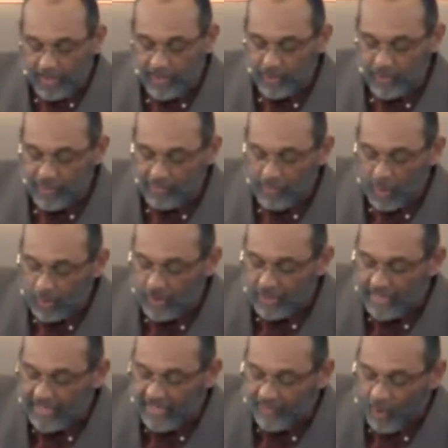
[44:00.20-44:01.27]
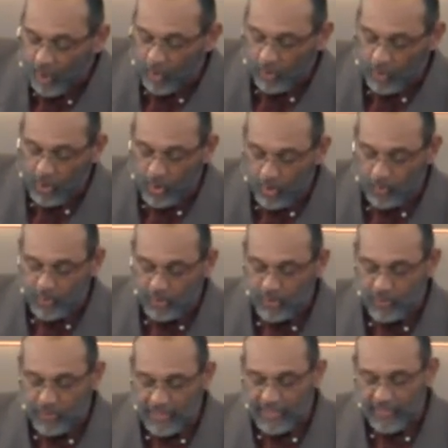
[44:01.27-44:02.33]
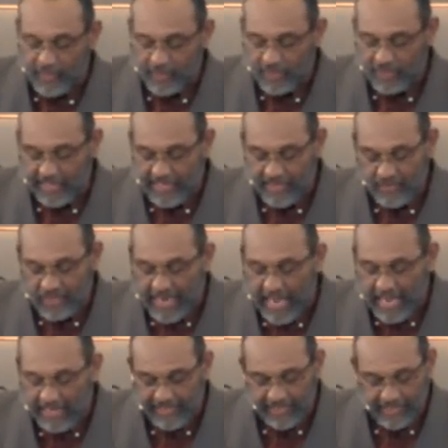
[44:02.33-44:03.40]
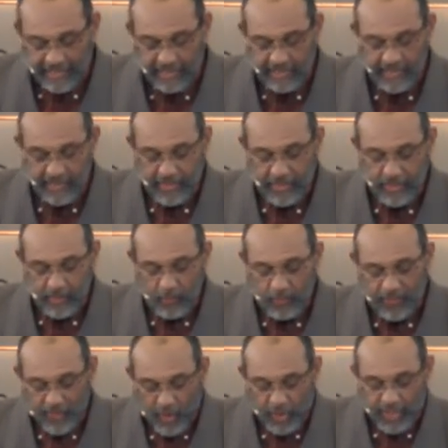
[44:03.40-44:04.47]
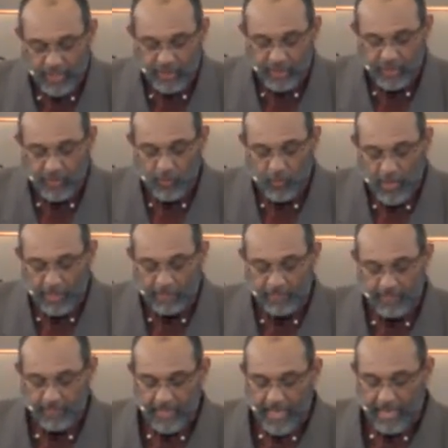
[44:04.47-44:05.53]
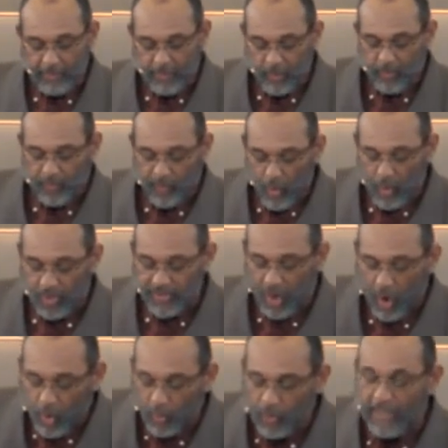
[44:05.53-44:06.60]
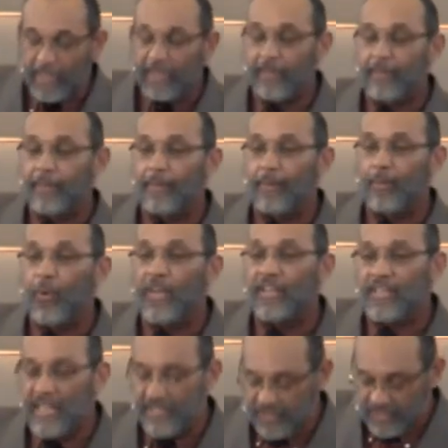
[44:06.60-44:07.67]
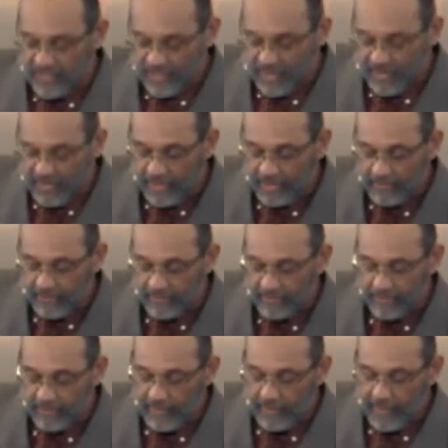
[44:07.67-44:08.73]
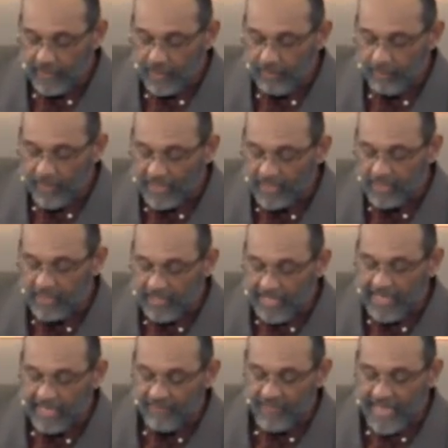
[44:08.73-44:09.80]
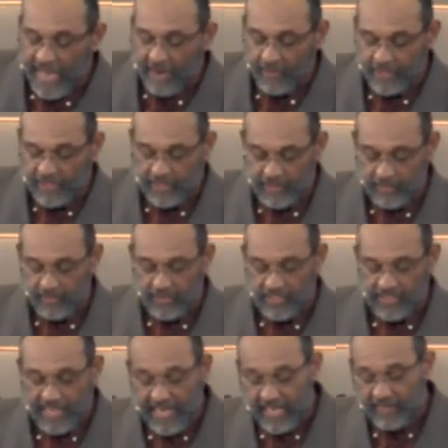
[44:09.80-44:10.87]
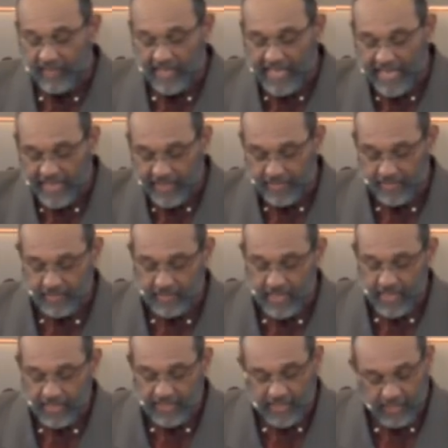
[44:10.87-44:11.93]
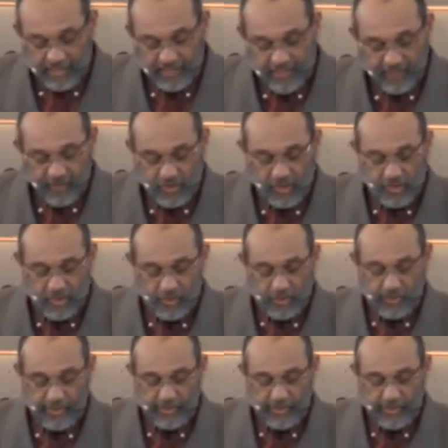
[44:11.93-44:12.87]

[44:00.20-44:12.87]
that most slaveholders treated their slaves kindly, reverting to the whip and brute force only when necessary. But slave narratives, slave letters tell a different story.